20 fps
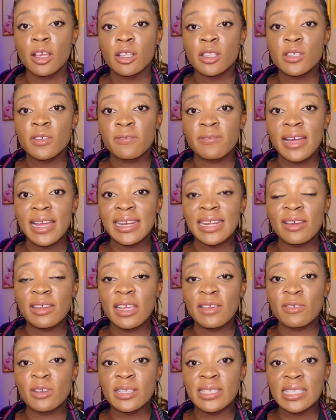to find out
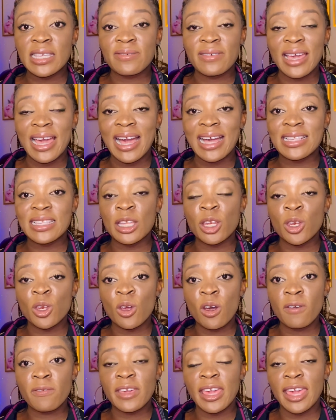if your CV has
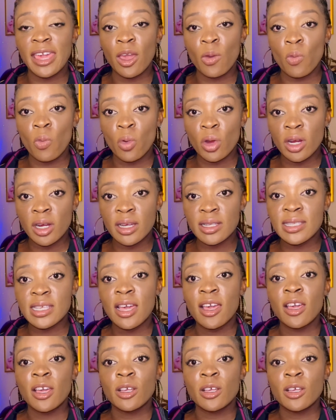enough keywords